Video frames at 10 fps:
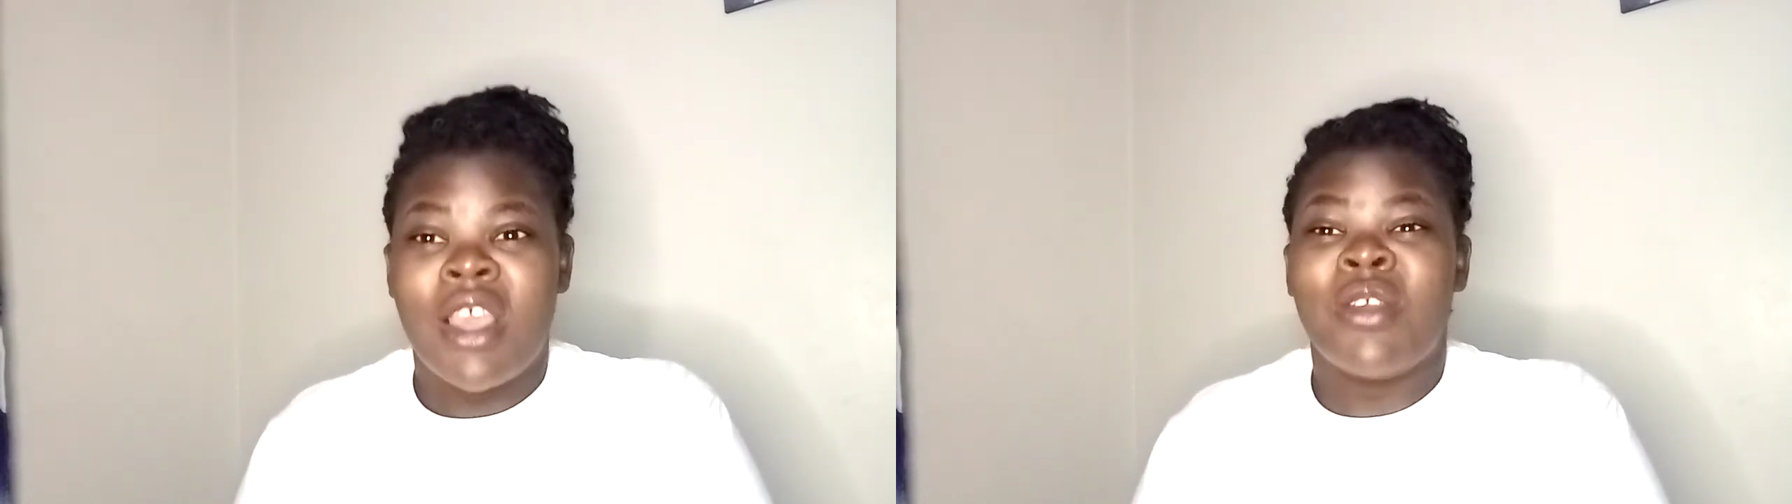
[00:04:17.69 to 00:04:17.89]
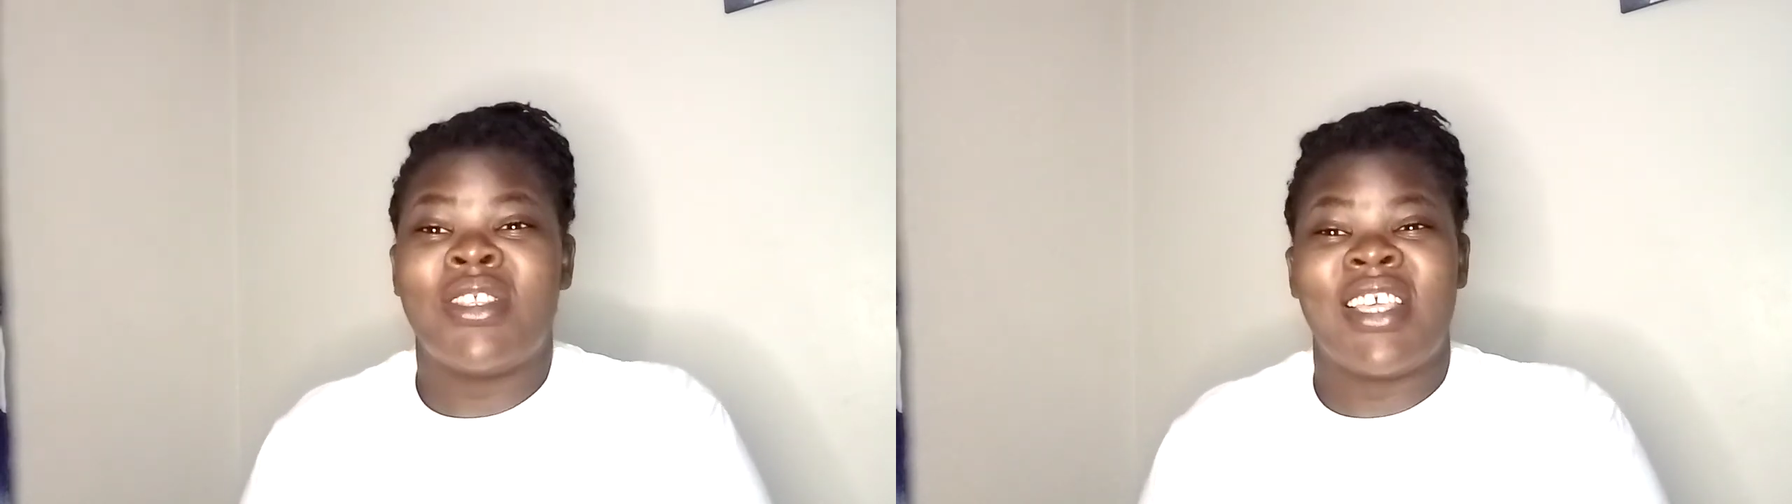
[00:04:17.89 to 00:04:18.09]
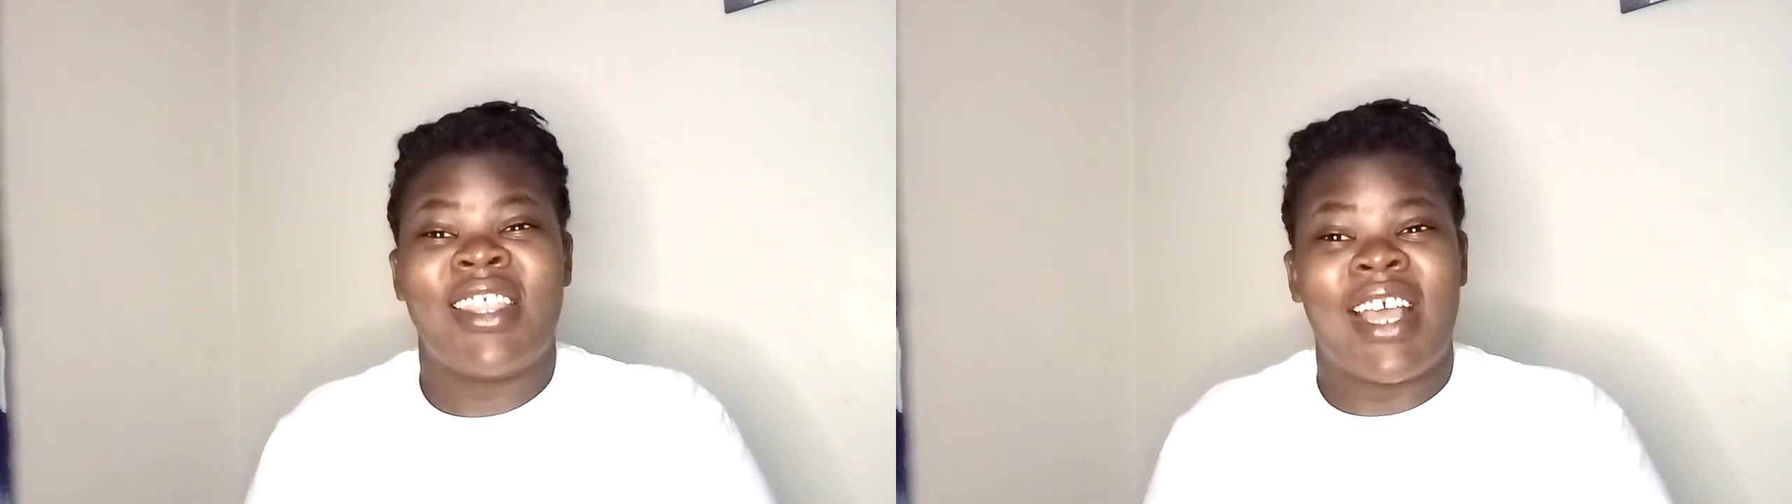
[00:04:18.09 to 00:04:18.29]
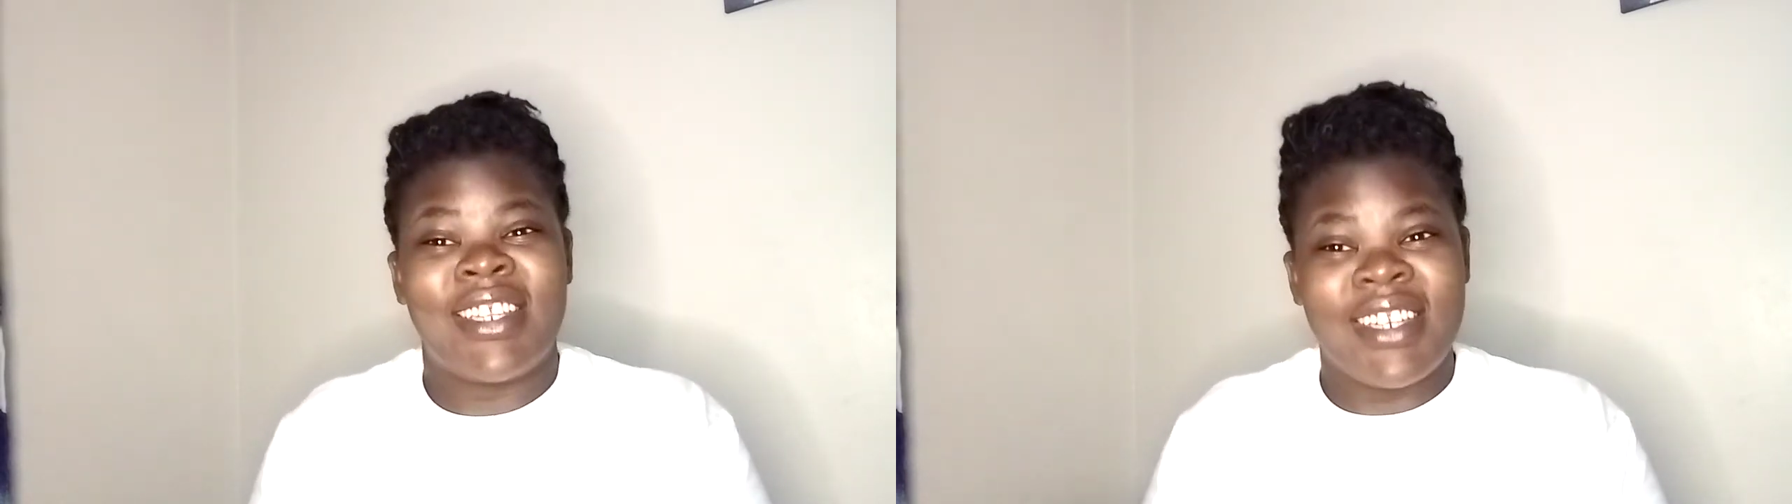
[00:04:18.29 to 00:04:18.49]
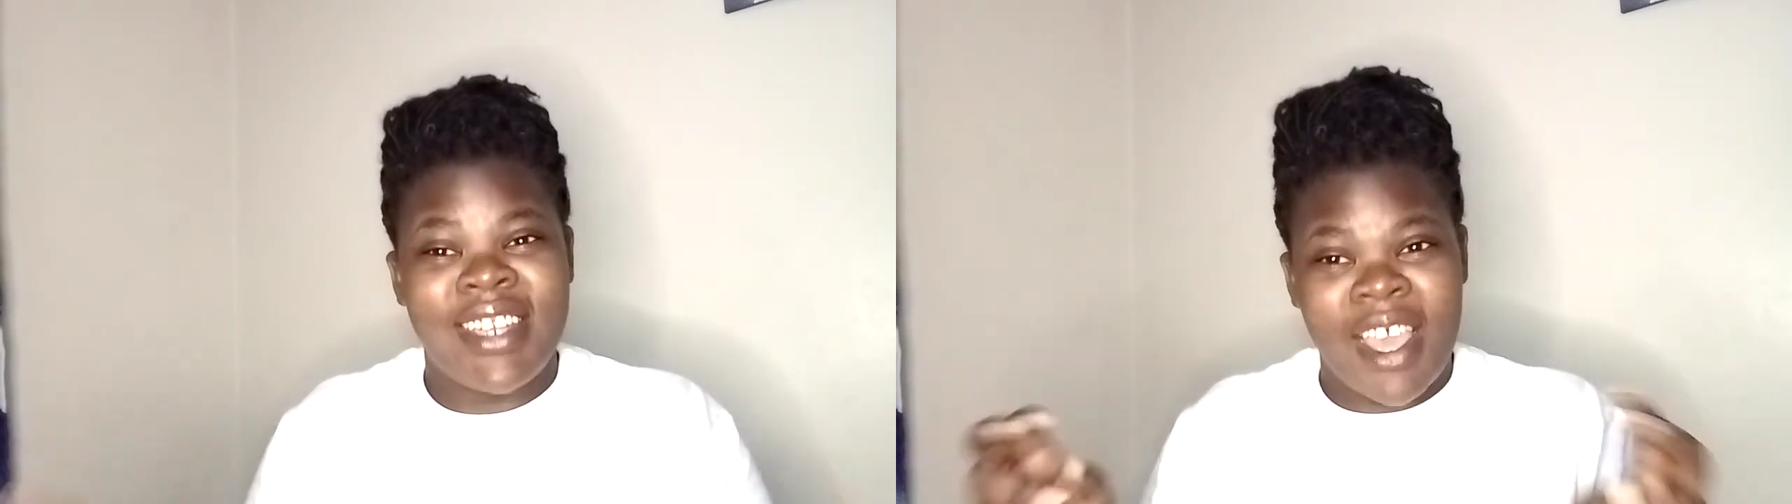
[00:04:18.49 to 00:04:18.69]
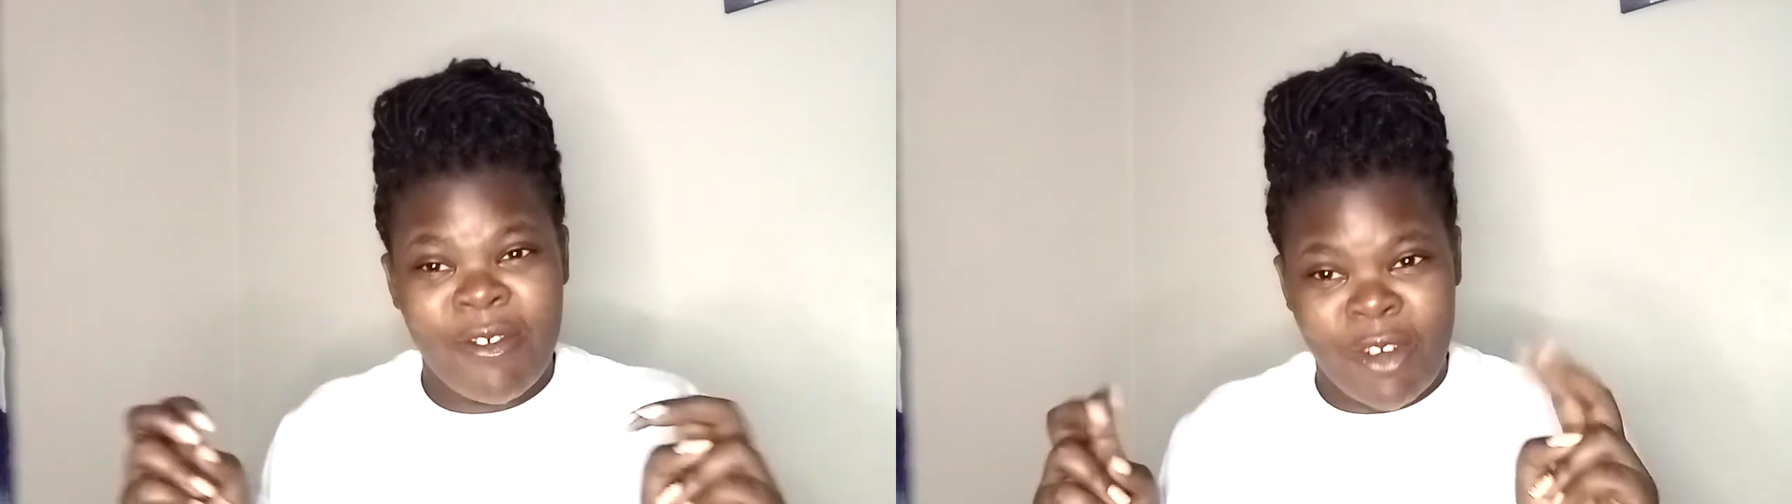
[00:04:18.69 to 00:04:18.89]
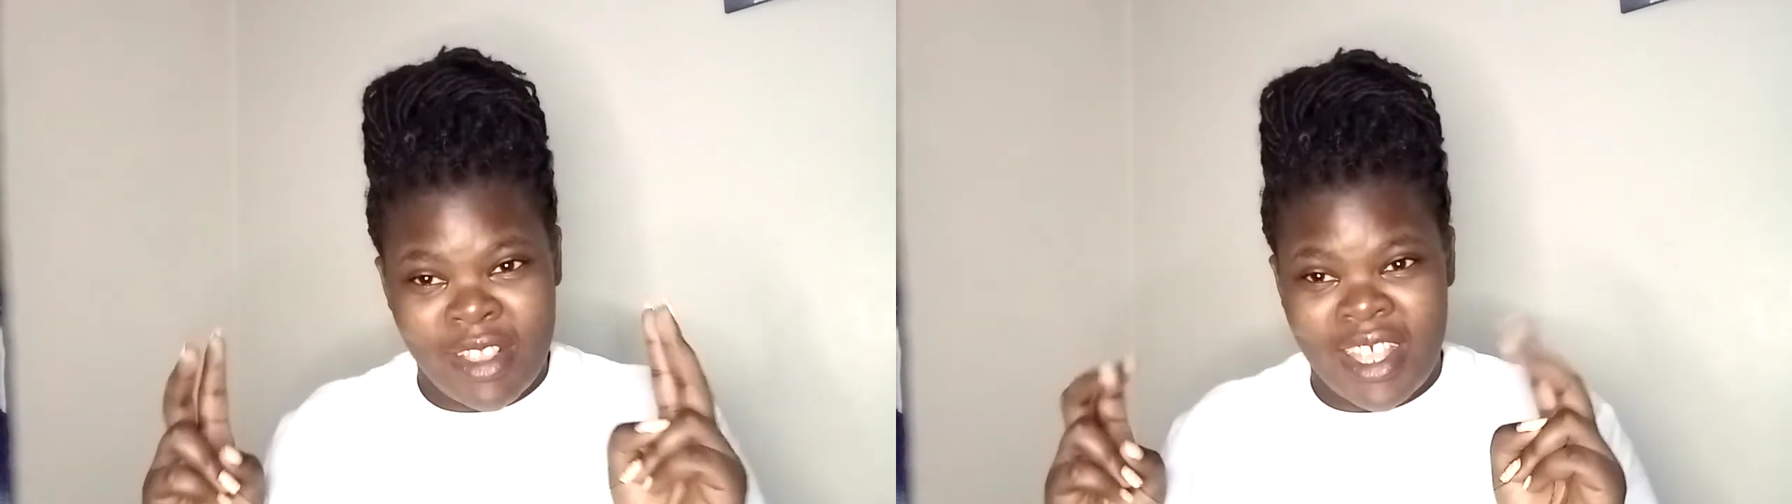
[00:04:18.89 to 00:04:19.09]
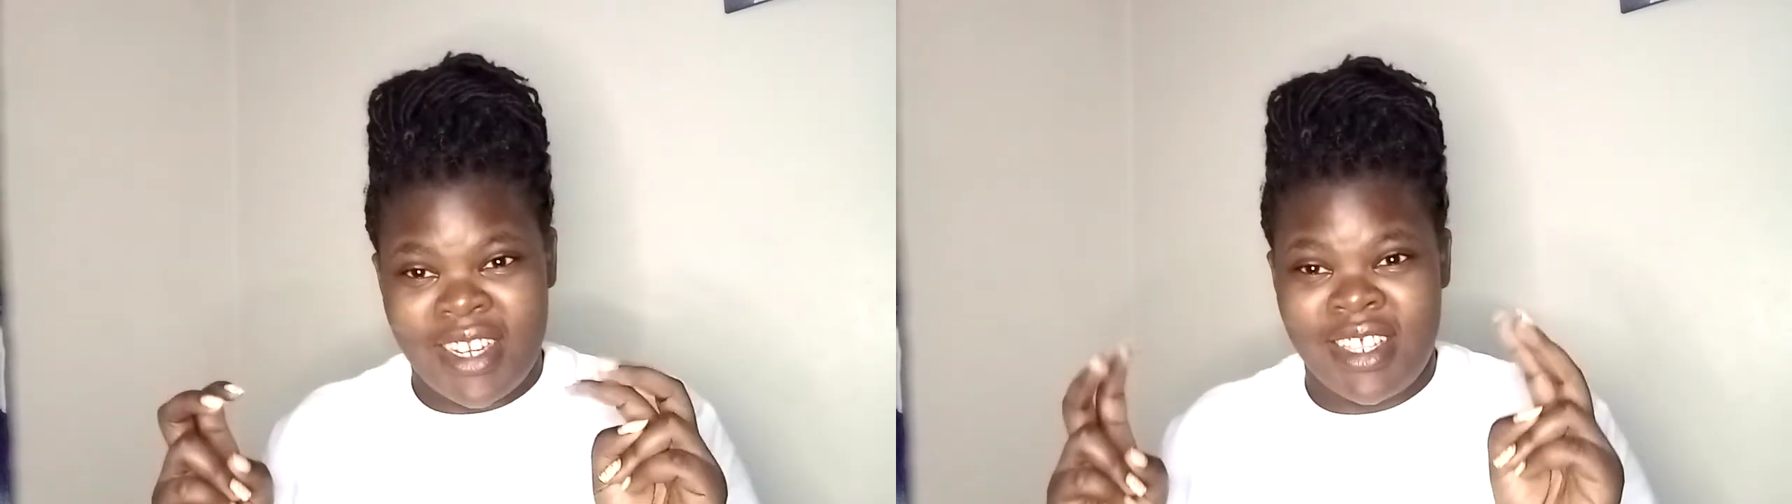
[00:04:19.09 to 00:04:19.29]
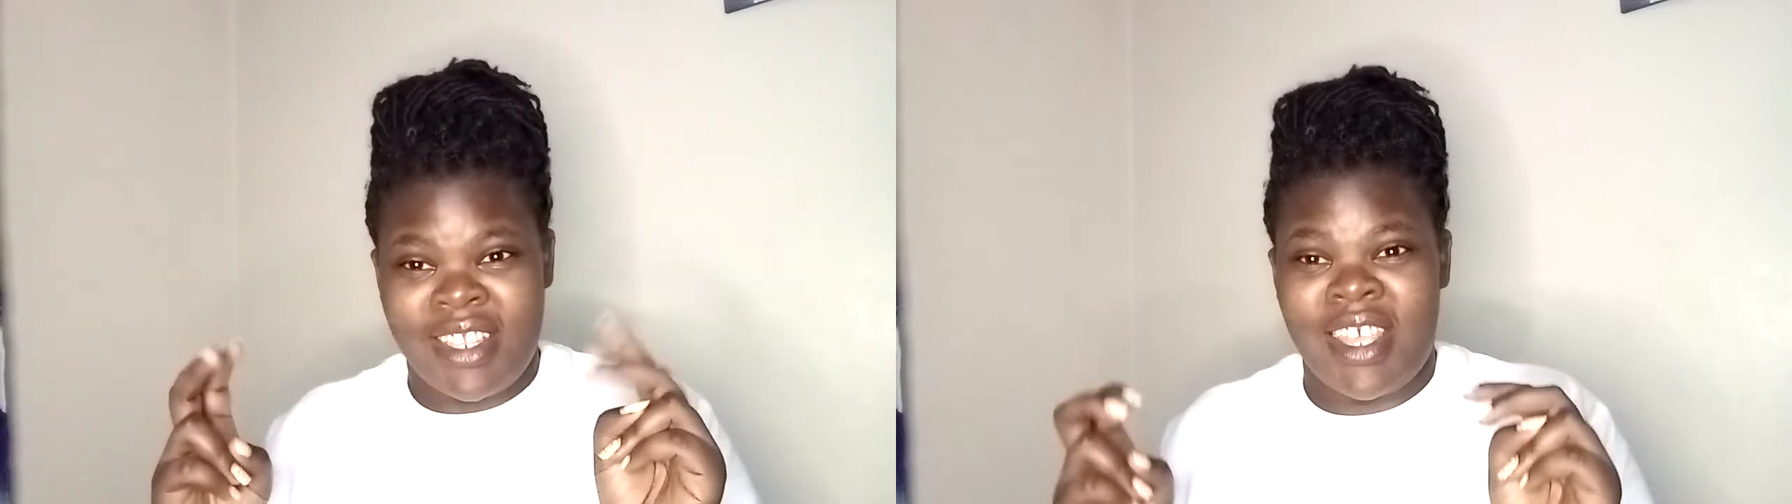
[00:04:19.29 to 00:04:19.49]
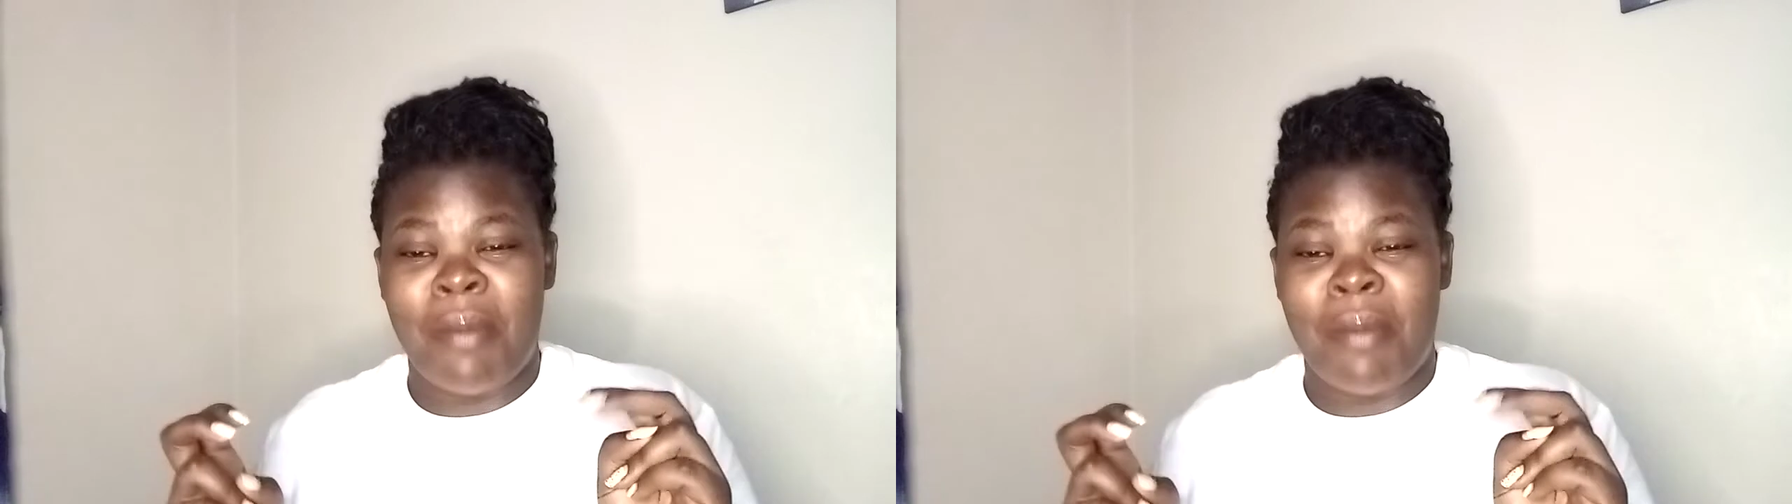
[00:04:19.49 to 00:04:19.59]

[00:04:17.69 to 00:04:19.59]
you see, that devil that is here